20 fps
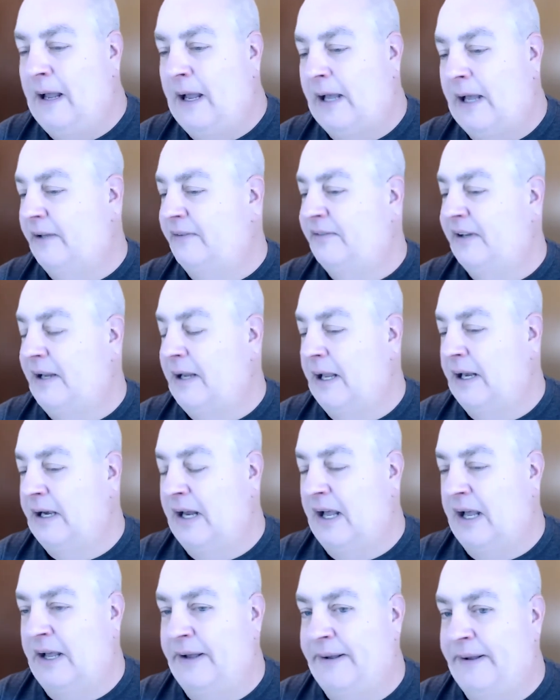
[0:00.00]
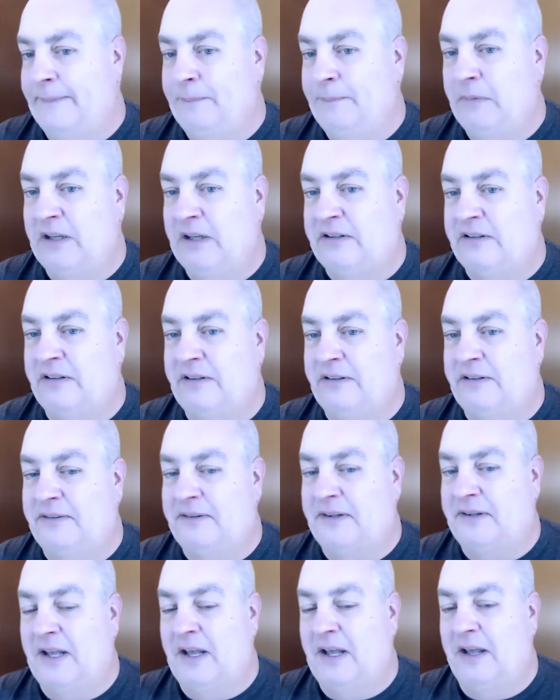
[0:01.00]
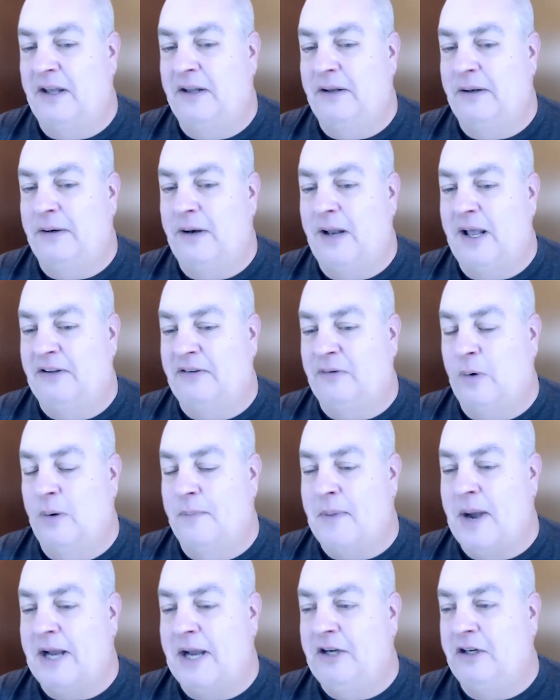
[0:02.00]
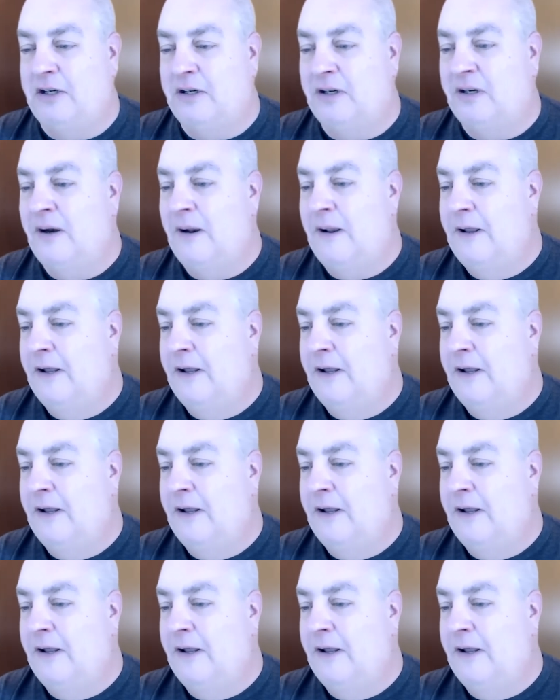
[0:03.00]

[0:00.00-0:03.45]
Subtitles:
As again, this is as a reminder,